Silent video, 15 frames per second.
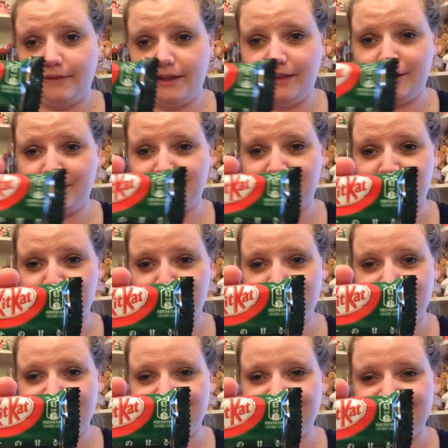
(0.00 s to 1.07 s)
There's
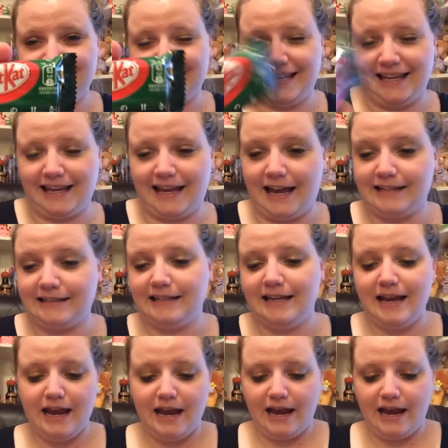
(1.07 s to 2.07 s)
three of these Kit Kats.